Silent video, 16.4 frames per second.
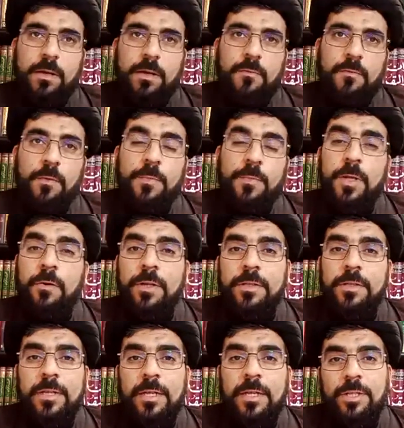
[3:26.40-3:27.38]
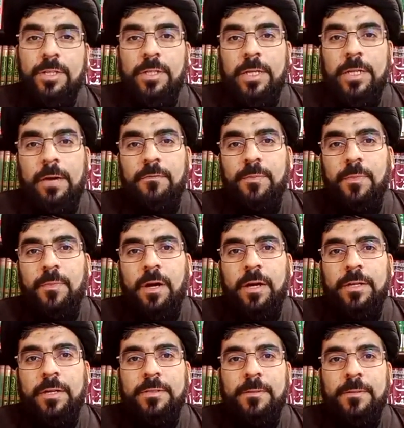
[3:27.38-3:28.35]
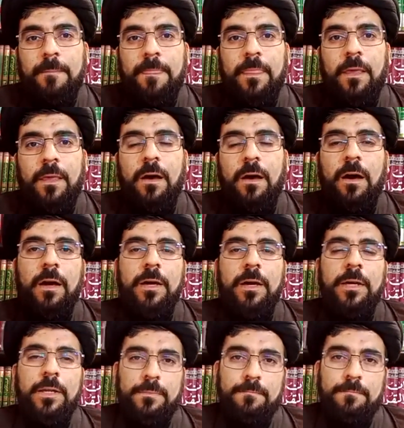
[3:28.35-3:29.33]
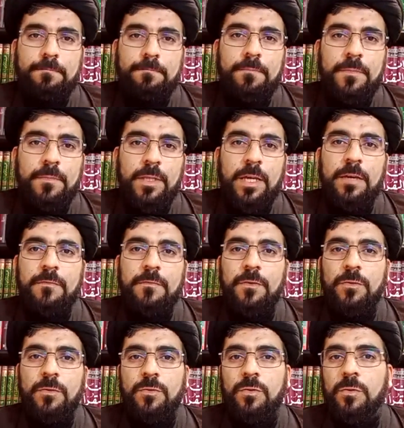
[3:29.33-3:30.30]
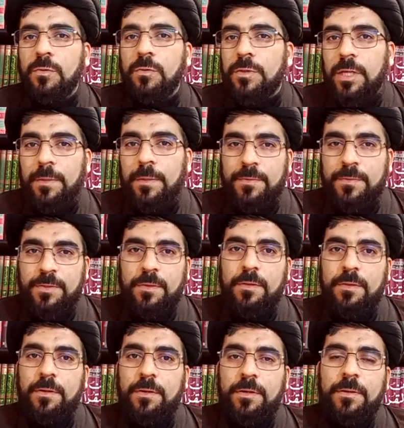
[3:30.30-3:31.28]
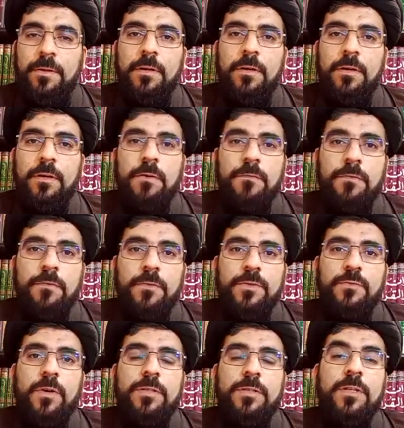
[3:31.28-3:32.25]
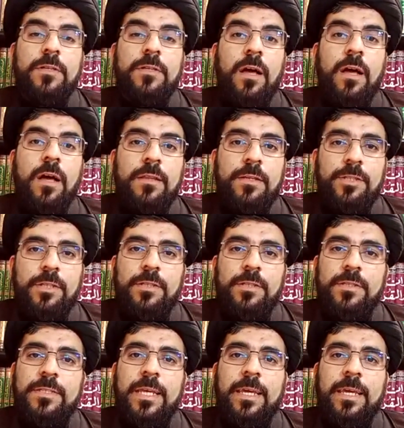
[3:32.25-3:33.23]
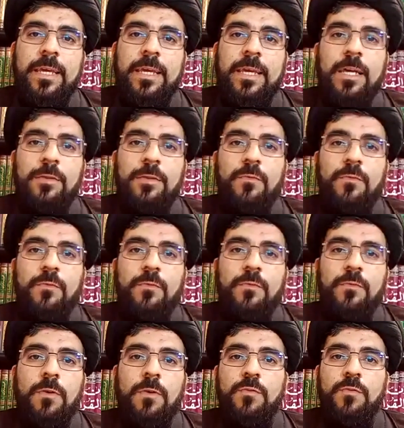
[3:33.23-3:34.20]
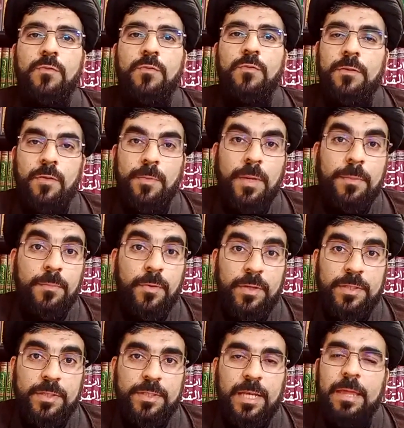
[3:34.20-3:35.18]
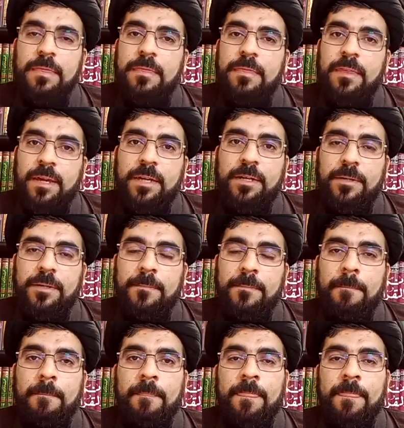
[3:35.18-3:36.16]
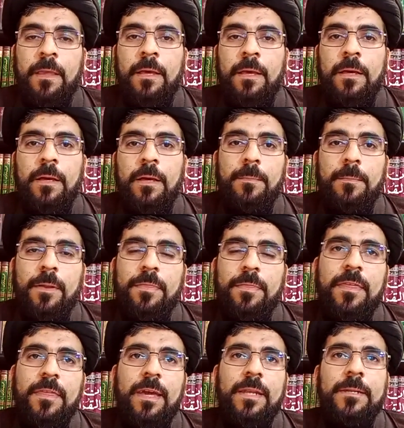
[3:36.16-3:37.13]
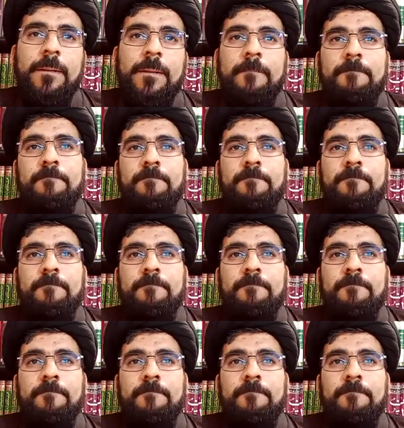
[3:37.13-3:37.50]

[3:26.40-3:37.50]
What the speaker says: For pure intention in our mind, I gave you two tips there. First was the knowledge, and second was what? Remembrance, al-dhikr. But then